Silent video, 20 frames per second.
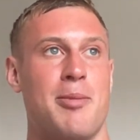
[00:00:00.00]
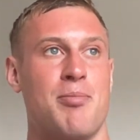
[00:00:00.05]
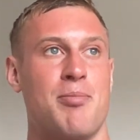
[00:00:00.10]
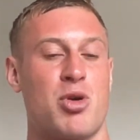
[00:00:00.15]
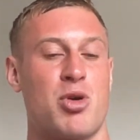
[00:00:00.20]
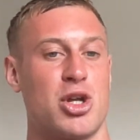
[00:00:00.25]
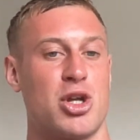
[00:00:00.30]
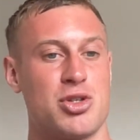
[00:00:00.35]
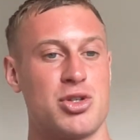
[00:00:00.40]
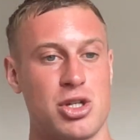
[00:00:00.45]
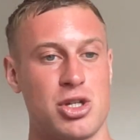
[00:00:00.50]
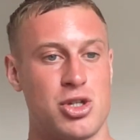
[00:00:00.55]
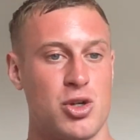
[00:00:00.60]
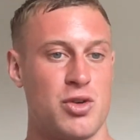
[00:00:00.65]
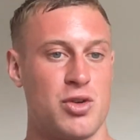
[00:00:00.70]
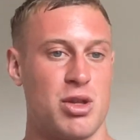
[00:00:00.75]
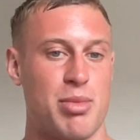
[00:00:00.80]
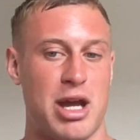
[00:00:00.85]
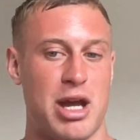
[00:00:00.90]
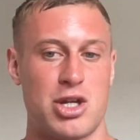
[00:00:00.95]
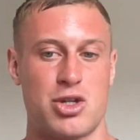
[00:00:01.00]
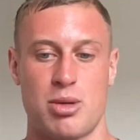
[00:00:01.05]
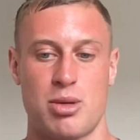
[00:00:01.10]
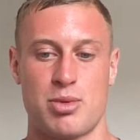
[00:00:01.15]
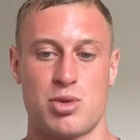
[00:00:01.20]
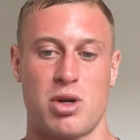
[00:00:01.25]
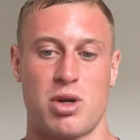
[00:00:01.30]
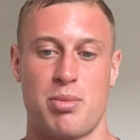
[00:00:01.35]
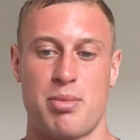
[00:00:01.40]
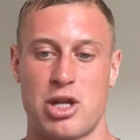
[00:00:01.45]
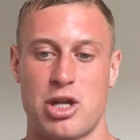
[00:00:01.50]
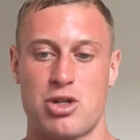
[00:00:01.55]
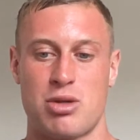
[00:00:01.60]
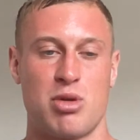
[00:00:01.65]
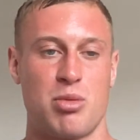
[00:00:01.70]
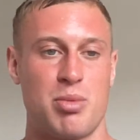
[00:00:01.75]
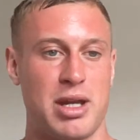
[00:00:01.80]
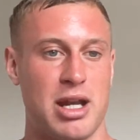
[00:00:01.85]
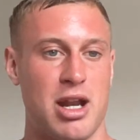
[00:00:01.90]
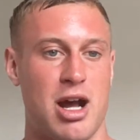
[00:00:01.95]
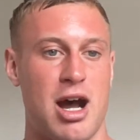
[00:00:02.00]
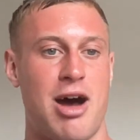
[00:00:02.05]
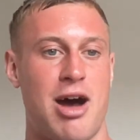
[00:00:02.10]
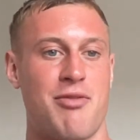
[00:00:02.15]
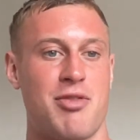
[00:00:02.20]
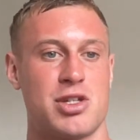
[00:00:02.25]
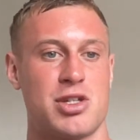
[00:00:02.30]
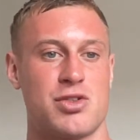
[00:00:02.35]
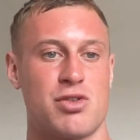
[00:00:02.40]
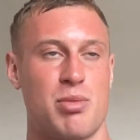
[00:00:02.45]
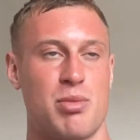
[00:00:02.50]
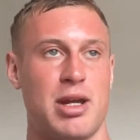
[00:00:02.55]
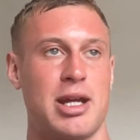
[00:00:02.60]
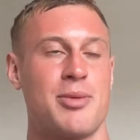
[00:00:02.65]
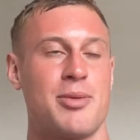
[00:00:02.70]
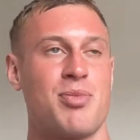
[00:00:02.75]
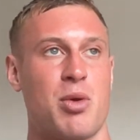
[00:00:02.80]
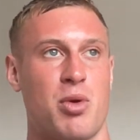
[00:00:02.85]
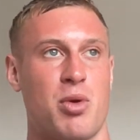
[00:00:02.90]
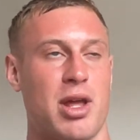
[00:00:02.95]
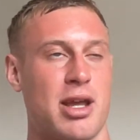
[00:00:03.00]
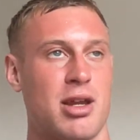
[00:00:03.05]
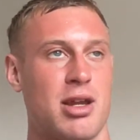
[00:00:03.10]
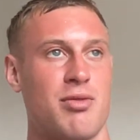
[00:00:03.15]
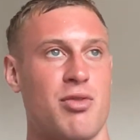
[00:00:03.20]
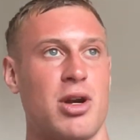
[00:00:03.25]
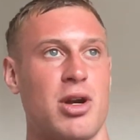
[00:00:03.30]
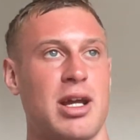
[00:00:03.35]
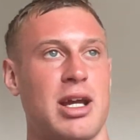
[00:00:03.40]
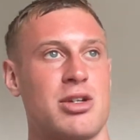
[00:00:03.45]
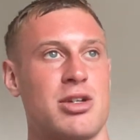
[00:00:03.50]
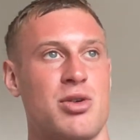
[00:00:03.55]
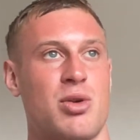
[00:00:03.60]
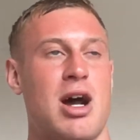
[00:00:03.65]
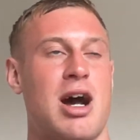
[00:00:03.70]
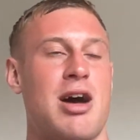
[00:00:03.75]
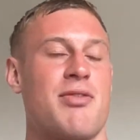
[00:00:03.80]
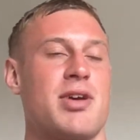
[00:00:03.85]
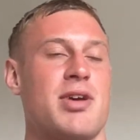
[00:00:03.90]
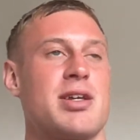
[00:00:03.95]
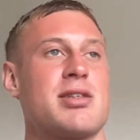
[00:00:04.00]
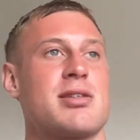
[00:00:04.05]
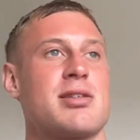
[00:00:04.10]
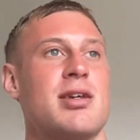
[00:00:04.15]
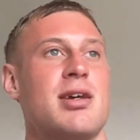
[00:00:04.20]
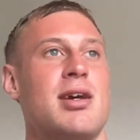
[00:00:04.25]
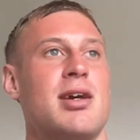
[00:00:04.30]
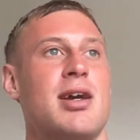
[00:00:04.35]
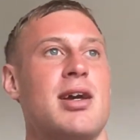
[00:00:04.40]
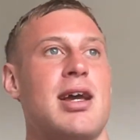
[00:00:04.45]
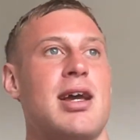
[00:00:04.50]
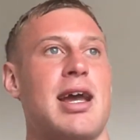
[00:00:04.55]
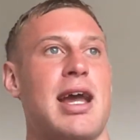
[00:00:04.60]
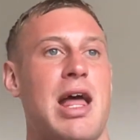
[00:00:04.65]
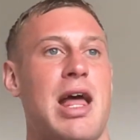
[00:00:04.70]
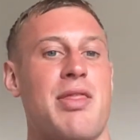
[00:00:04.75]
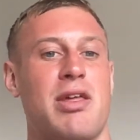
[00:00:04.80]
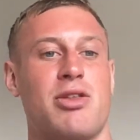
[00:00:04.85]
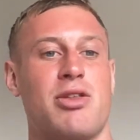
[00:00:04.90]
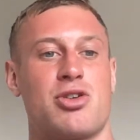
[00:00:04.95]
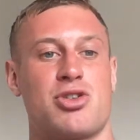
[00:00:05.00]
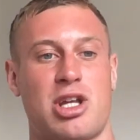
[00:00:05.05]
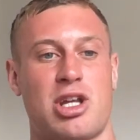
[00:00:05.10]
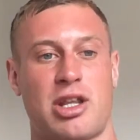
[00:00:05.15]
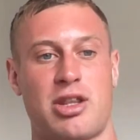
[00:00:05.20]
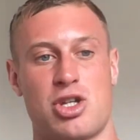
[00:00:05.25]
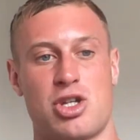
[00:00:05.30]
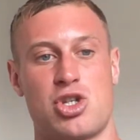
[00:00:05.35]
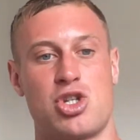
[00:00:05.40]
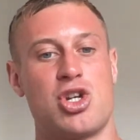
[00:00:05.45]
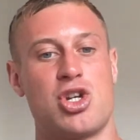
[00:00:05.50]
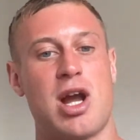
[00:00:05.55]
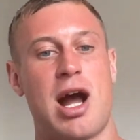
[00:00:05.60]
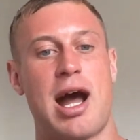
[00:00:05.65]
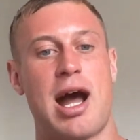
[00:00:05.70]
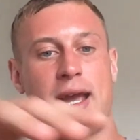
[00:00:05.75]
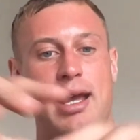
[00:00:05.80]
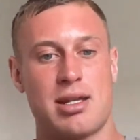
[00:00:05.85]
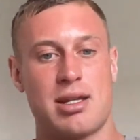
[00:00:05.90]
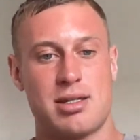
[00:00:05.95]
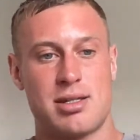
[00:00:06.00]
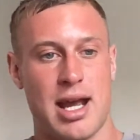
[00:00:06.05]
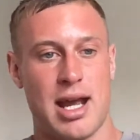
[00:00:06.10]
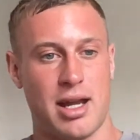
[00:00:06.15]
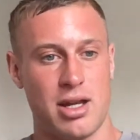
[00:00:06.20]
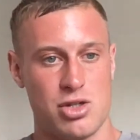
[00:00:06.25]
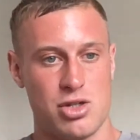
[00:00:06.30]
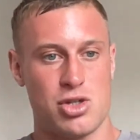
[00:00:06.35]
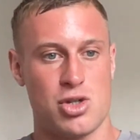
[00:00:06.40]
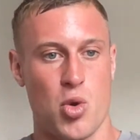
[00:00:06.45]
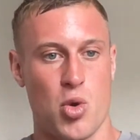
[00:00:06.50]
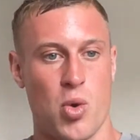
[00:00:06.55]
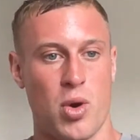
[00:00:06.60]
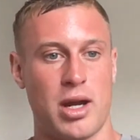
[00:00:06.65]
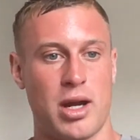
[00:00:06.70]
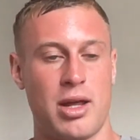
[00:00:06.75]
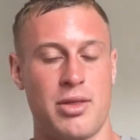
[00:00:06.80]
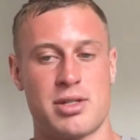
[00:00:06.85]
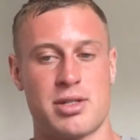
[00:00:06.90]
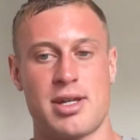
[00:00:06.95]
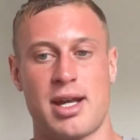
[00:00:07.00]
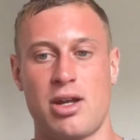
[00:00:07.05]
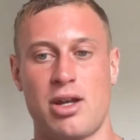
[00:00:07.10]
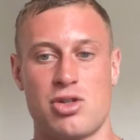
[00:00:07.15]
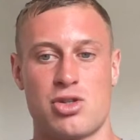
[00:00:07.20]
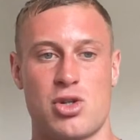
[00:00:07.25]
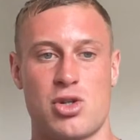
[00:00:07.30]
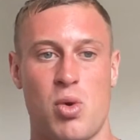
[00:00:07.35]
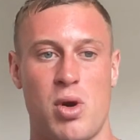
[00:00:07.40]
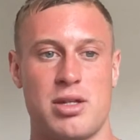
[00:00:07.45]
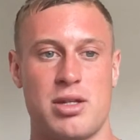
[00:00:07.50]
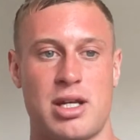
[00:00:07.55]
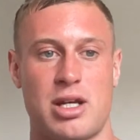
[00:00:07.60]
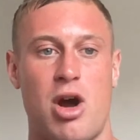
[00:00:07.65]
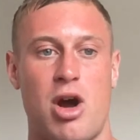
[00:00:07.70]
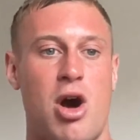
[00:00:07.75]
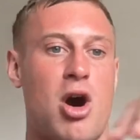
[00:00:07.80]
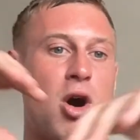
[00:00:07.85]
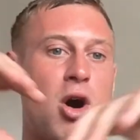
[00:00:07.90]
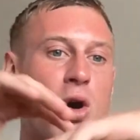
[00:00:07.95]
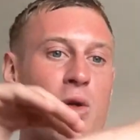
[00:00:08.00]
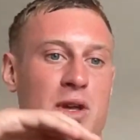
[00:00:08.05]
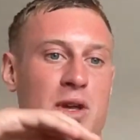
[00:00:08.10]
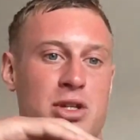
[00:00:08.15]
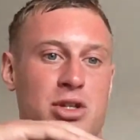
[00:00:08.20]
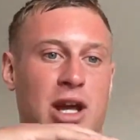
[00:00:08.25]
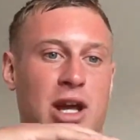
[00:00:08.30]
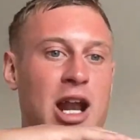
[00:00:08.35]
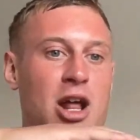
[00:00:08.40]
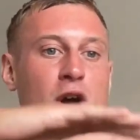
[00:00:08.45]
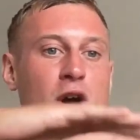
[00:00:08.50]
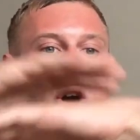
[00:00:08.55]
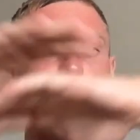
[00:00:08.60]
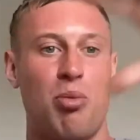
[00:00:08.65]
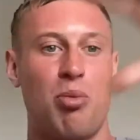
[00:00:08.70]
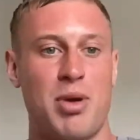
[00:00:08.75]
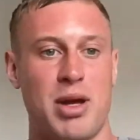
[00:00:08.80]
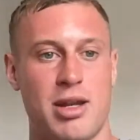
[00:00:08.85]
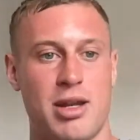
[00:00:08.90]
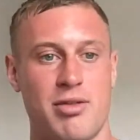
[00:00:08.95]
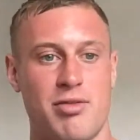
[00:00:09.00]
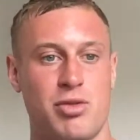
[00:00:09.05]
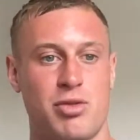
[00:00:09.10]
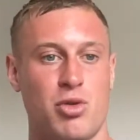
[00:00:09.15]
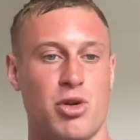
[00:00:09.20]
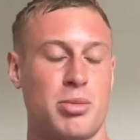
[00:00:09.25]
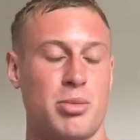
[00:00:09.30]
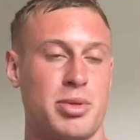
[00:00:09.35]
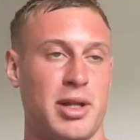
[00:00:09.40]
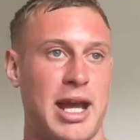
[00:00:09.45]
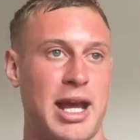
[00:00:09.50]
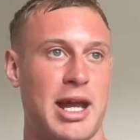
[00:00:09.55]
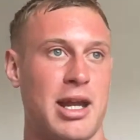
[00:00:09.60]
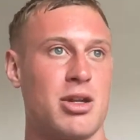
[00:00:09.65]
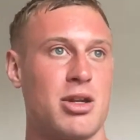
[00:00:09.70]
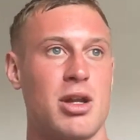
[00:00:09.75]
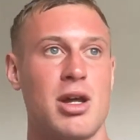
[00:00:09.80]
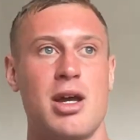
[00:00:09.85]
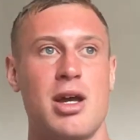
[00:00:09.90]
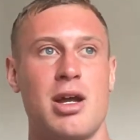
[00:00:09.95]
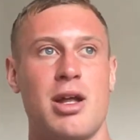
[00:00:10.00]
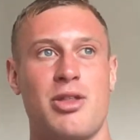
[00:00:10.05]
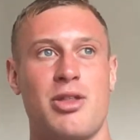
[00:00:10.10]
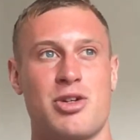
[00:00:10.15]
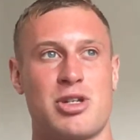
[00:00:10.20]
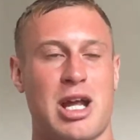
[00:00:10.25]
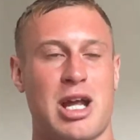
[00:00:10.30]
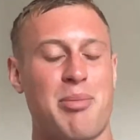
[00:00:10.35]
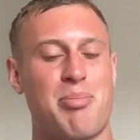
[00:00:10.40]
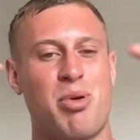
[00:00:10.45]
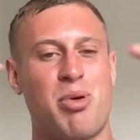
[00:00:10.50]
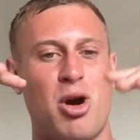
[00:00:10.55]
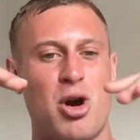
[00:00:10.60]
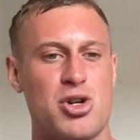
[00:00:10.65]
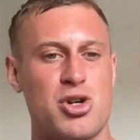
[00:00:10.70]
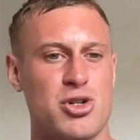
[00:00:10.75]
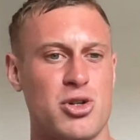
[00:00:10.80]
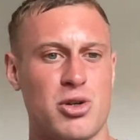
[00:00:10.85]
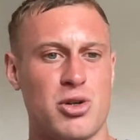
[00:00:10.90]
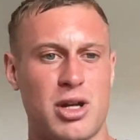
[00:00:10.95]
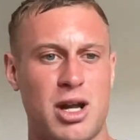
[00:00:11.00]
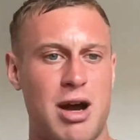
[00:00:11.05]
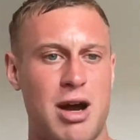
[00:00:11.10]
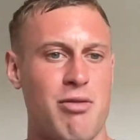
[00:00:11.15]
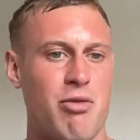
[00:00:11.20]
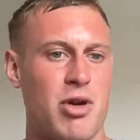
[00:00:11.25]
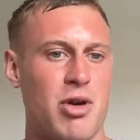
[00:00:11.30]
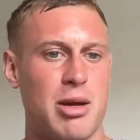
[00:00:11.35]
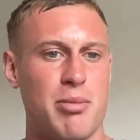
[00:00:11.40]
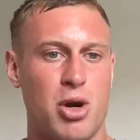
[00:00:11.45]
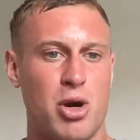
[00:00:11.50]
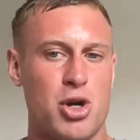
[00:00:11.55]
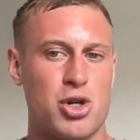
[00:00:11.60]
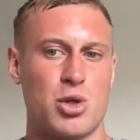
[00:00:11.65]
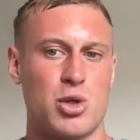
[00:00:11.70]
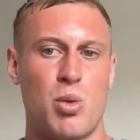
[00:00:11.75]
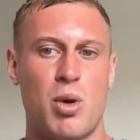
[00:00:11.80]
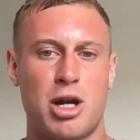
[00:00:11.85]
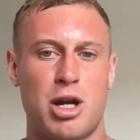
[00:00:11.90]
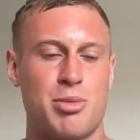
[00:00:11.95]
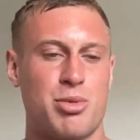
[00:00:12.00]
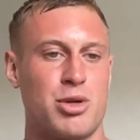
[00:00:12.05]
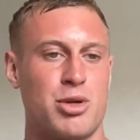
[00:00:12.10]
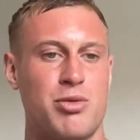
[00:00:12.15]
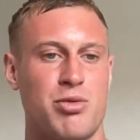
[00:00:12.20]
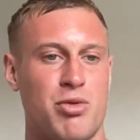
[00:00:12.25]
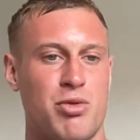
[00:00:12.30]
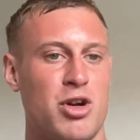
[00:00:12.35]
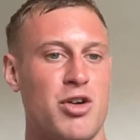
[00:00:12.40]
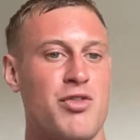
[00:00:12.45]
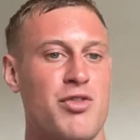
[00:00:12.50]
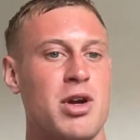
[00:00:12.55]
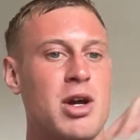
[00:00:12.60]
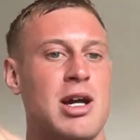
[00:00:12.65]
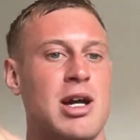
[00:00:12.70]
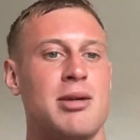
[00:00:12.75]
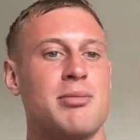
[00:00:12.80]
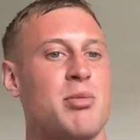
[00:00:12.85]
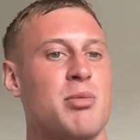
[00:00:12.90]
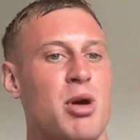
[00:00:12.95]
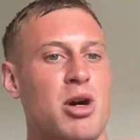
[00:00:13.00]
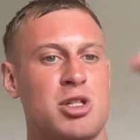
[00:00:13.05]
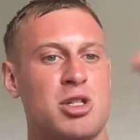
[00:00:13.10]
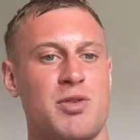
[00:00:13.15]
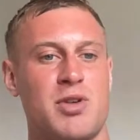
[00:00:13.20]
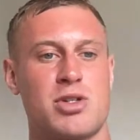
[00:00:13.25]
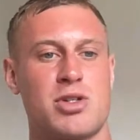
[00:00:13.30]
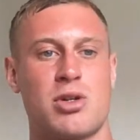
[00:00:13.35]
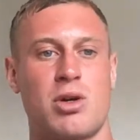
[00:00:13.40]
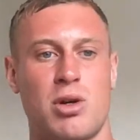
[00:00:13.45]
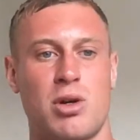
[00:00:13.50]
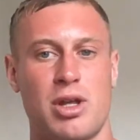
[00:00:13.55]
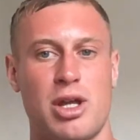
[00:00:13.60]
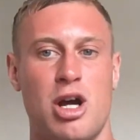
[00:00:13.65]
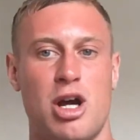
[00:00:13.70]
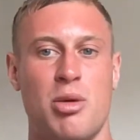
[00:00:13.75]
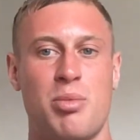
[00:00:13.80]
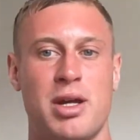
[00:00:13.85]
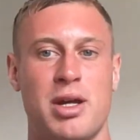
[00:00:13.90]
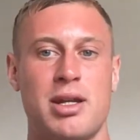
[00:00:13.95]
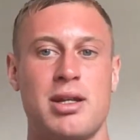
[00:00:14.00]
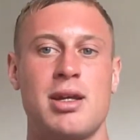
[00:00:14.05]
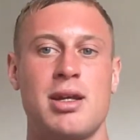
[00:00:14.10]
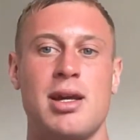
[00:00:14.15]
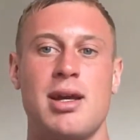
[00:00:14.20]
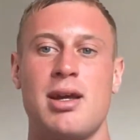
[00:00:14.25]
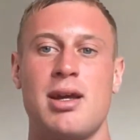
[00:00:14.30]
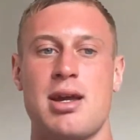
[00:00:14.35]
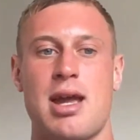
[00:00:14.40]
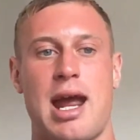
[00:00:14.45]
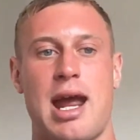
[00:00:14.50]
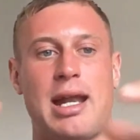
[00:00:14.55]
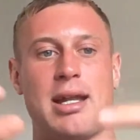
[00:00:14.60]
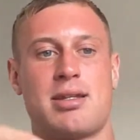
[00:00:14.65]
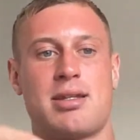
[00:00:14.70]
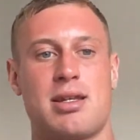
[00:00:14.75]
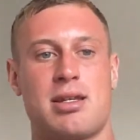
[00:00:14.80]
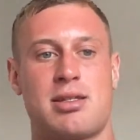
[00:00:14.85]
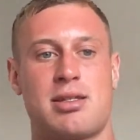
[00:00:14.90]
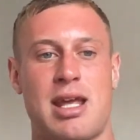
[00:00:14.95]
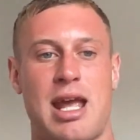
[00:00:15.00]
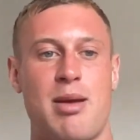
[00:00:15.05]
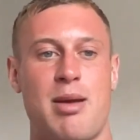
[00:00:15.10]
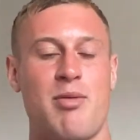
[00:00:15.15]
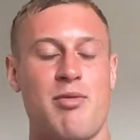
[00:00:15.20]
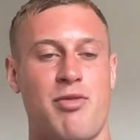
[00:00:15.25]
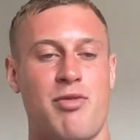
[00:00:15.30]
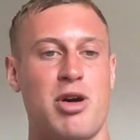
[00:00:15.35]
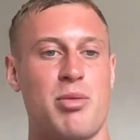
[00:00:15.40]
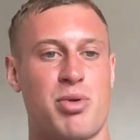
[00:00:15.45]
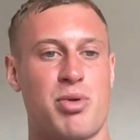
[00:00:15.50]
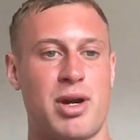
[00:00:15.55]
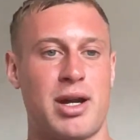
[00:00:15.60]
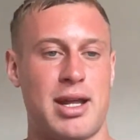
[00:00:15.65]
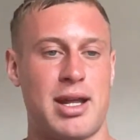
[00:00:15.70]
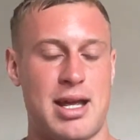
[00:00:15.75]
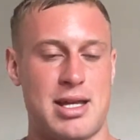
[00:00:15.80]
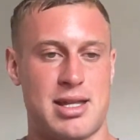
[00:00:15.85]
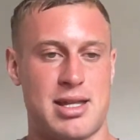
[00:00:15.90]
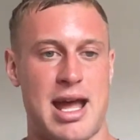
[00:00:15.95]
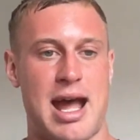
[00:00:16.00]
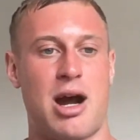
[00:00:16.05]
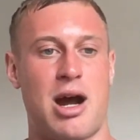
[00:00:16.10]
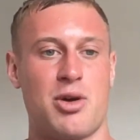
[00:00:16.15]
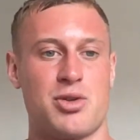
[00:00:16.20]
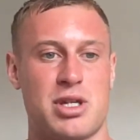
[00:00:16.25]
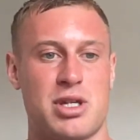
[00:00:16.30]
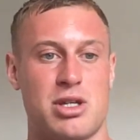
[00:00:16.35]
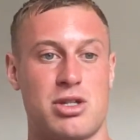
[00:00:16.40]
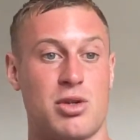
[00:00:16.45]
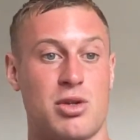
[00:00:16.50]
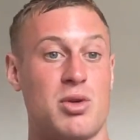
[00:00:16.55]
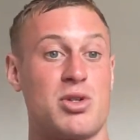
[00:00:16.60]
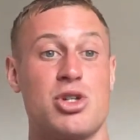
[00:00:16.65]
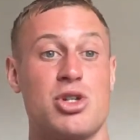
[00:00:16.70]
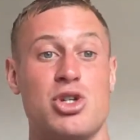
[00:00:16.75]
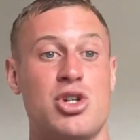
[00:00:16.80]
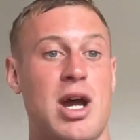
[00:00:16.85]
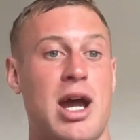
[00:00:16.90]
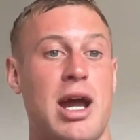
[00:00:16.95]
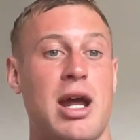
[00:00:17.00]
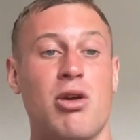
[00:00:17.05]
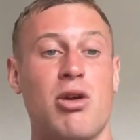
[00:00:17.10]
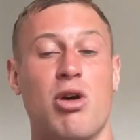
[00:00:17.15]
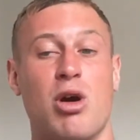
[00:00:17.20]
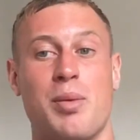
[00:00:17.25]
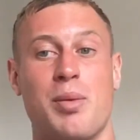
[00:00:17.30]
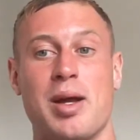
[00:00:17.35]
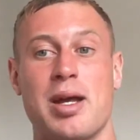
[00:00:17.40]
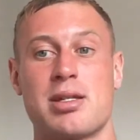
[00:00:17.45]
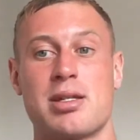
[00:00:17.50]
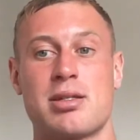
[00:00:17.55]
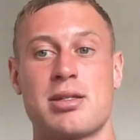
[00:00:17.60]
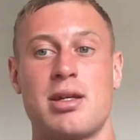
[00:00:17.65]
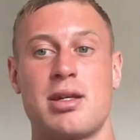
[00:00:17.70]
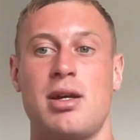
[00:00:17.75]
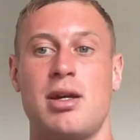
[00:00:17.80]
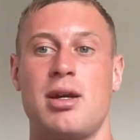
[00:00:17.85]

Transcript: We're using 2 of the bedrooms. 1 bedroom will be an office for me that we're like converting into an office. And then there's like this giant 2nd story. And the 2nd story is like all this kind of open floor plan. There's like a partial covering, partial waterproof roof, but most of it's totally open. And it's the same footprint as the house is. So it's ginormous.